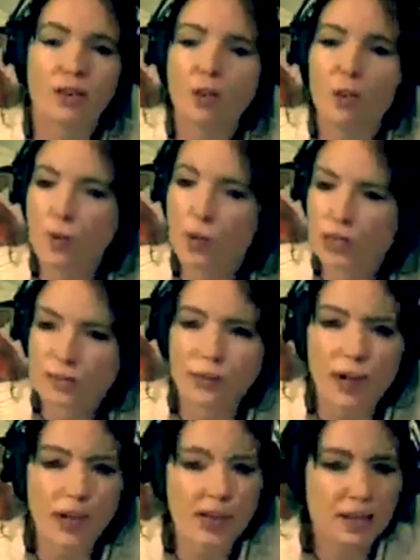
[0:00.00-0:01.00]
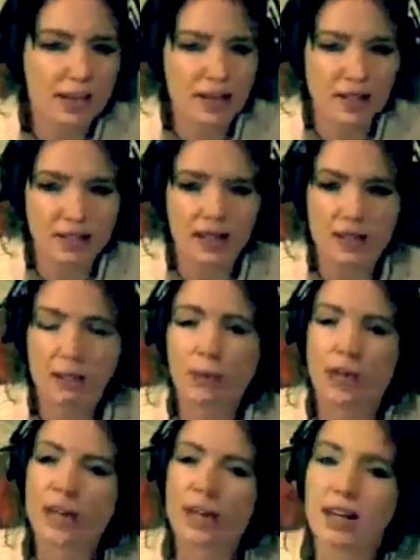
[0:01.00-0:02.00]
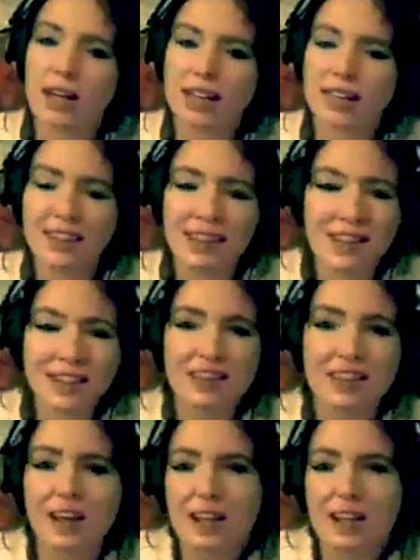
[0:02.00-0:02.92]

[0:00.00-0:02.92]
always fighting against the other, but neither